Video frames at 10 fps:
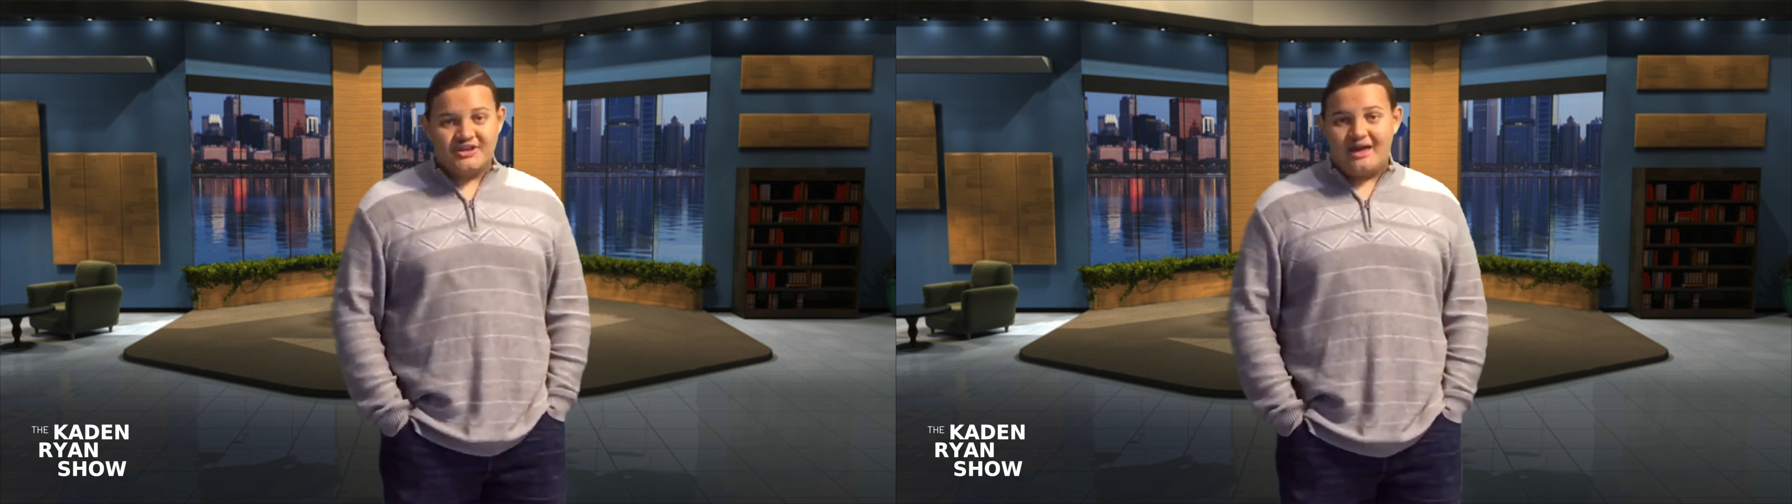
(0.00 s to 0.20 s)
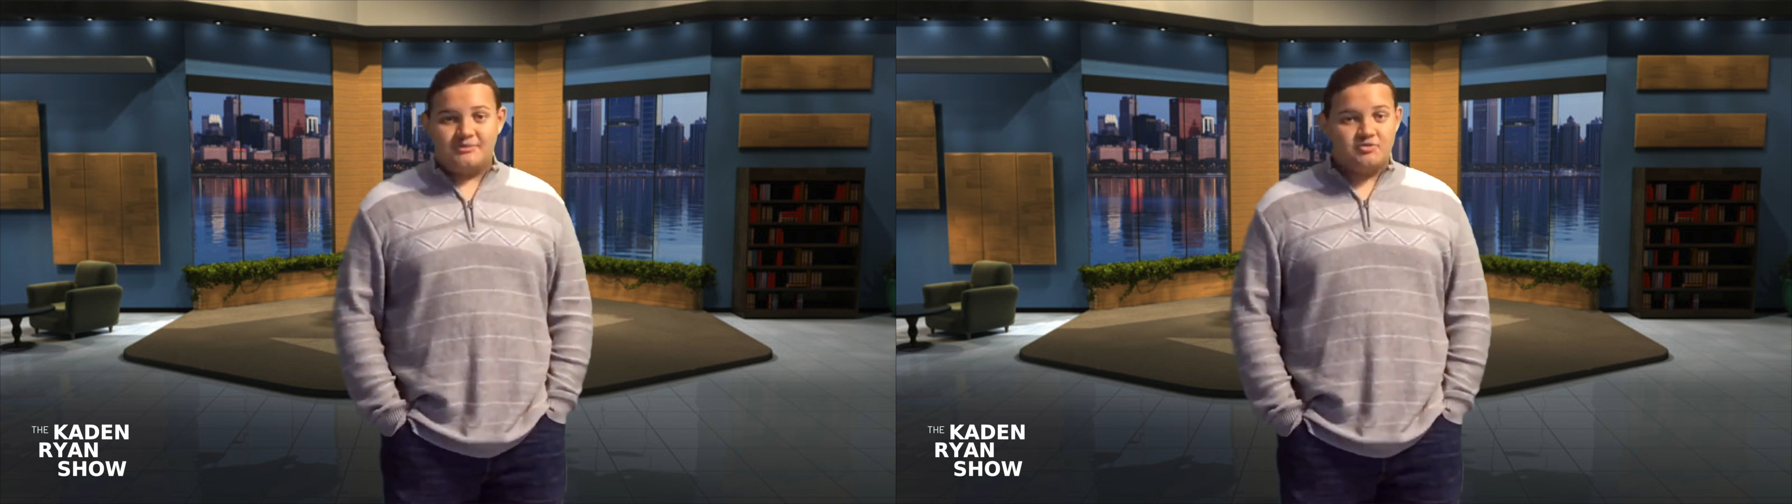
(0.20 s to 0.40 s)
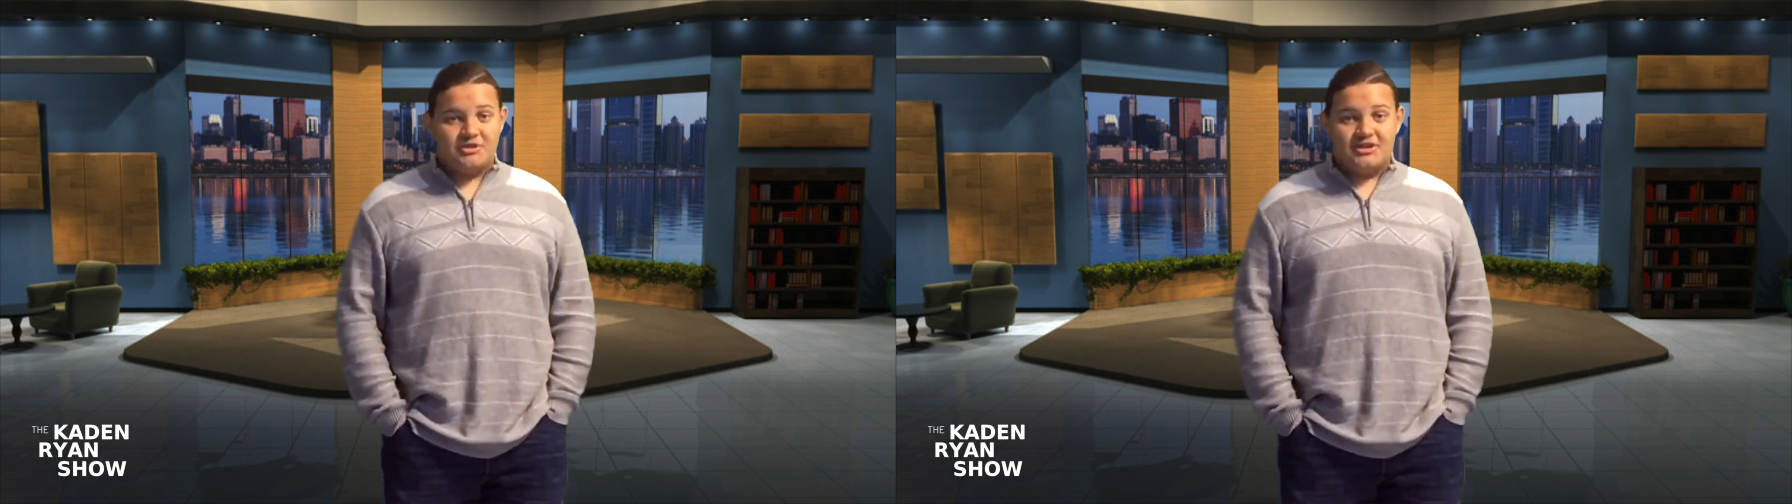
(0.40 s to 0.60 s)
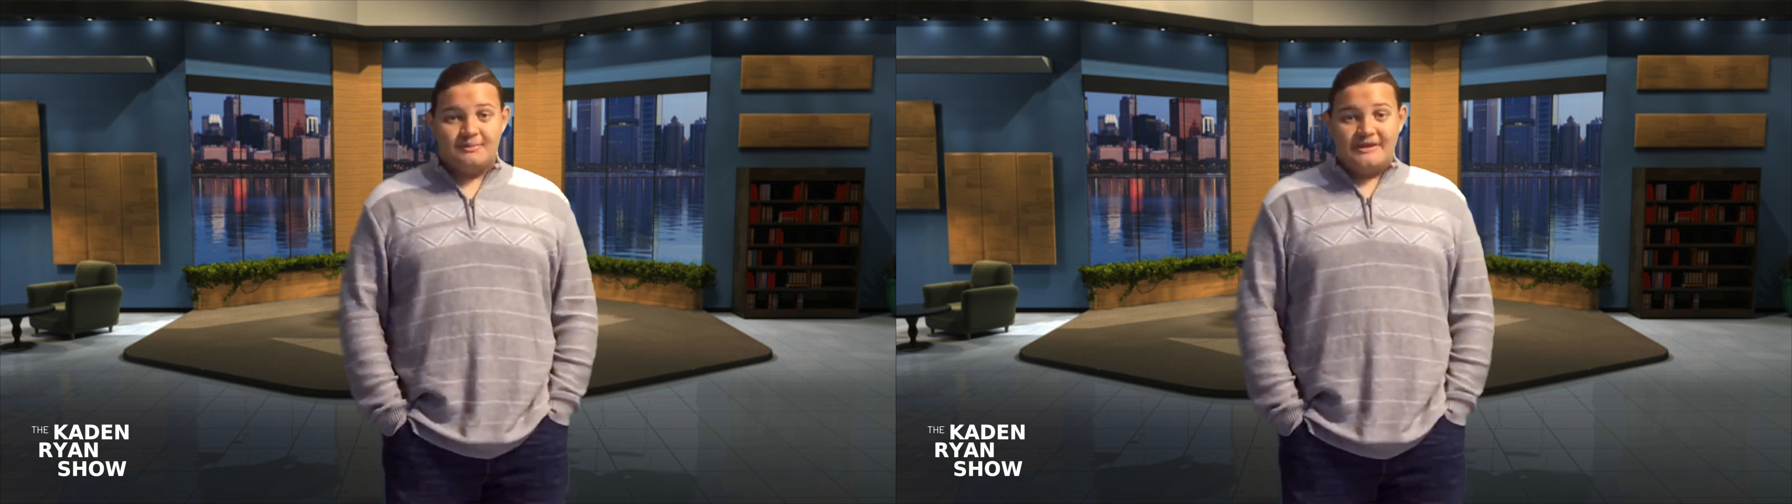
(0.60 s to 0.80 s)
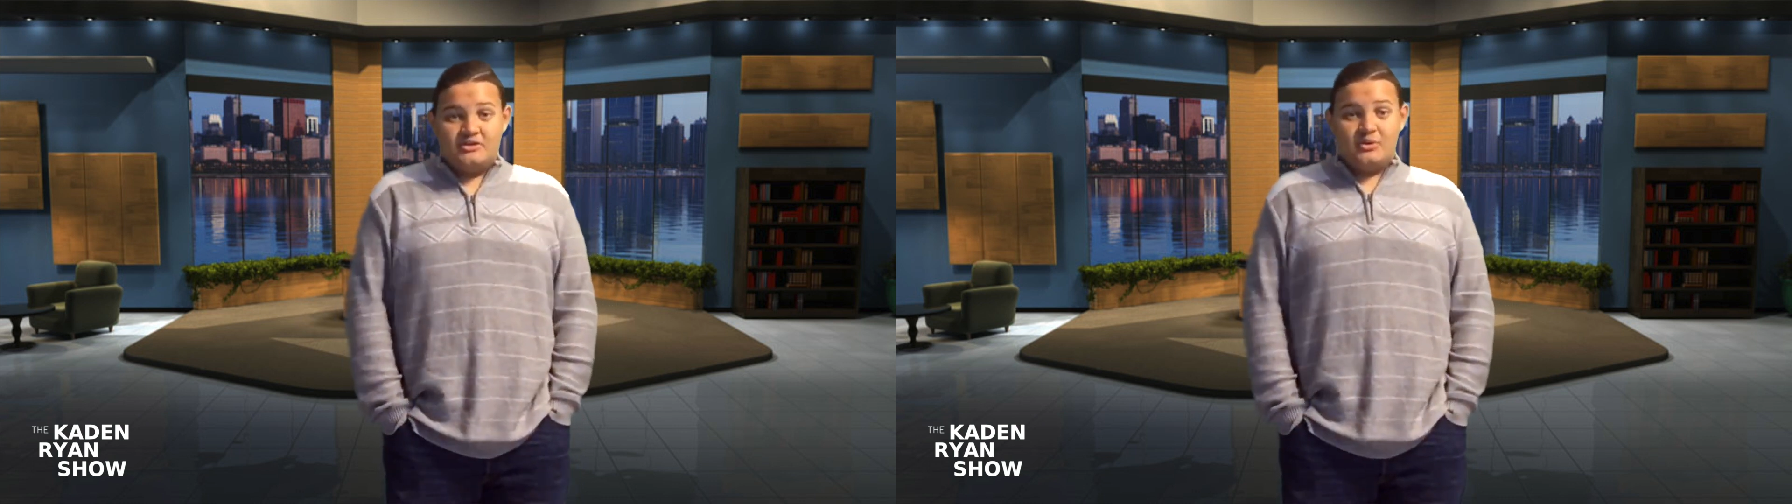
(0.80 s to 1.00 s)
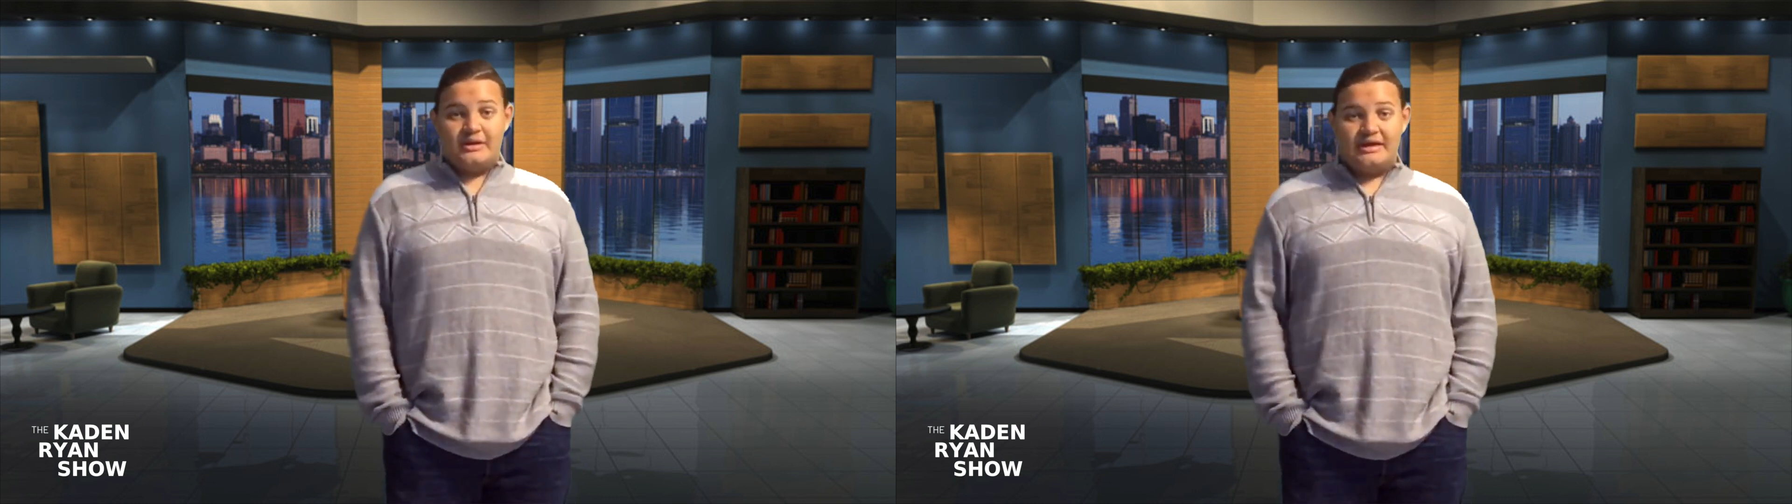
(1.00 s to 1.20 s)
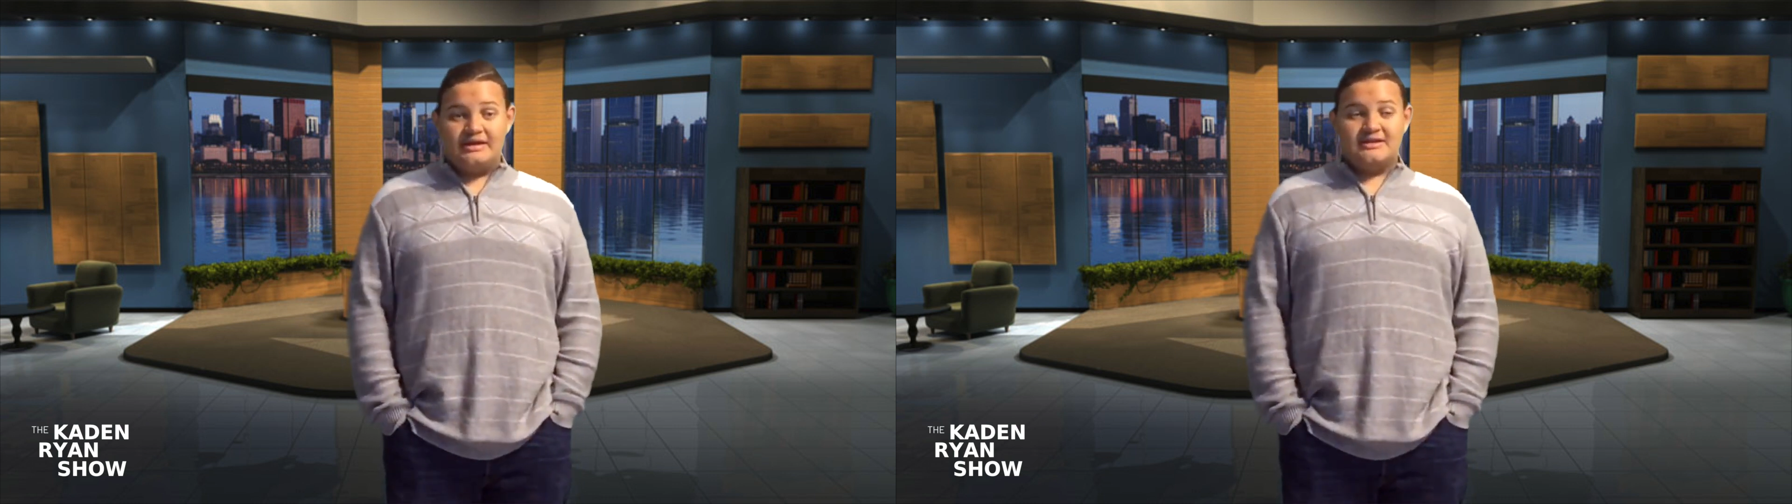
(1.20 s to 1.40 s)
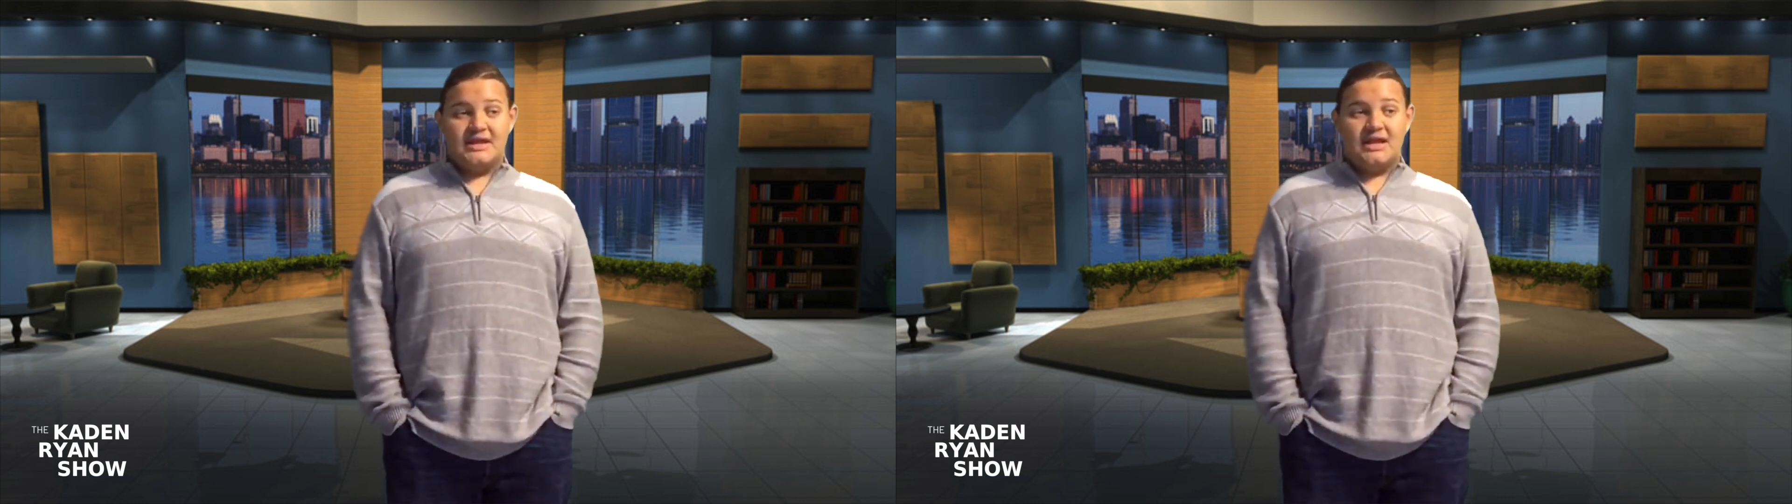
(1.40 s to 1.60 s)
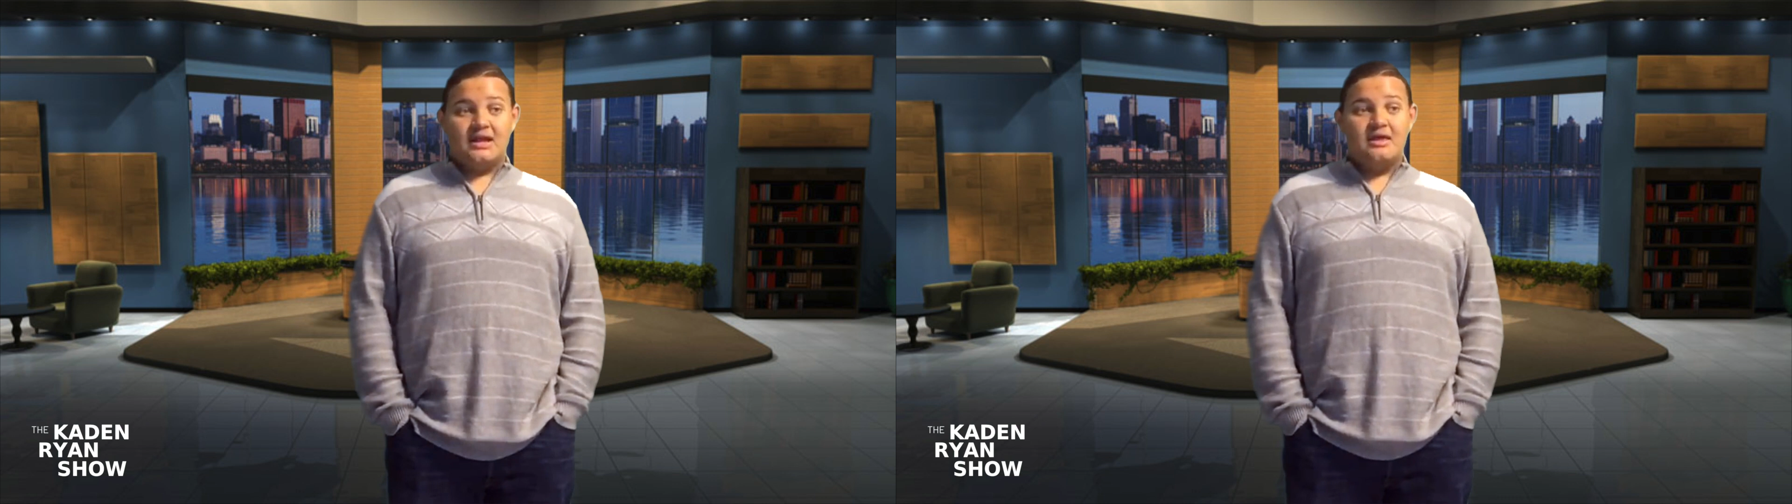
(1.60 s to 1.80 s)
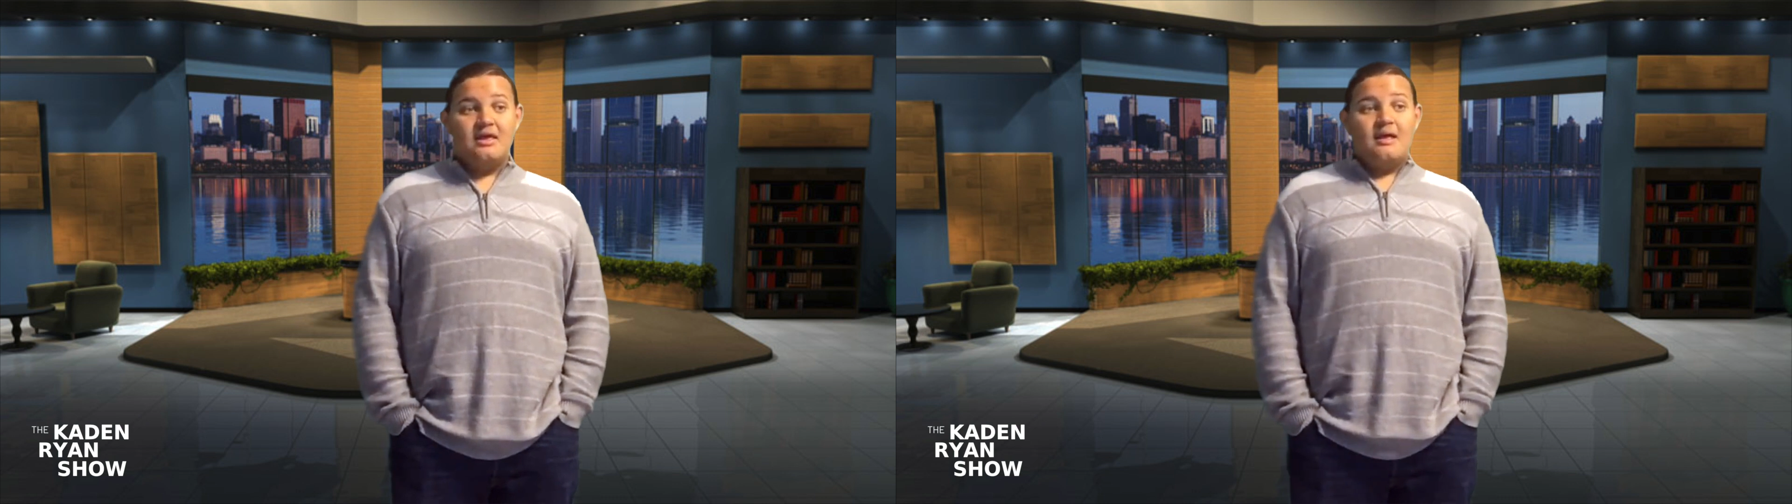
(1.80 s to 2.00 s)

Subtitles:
time to really be doing anything.